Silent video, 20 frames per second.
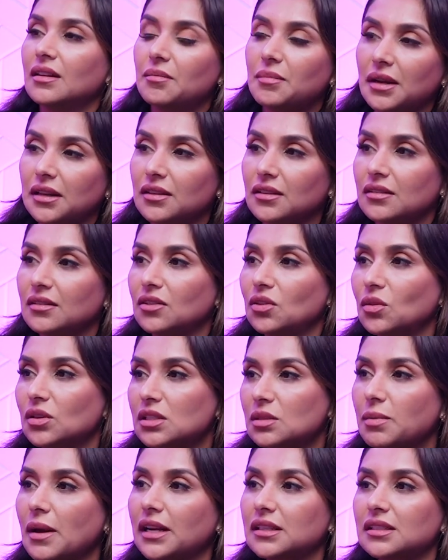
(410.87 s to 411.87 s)
But you
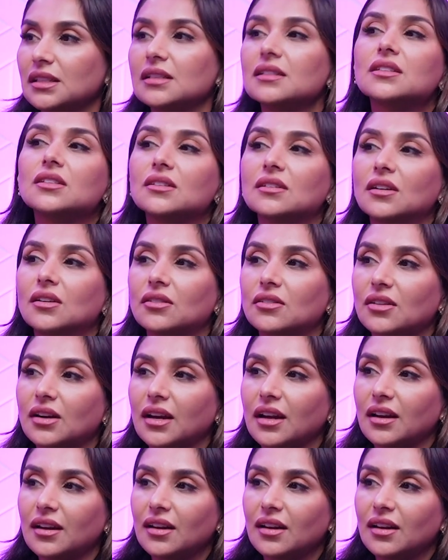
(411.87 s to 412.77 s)
expect it to go great.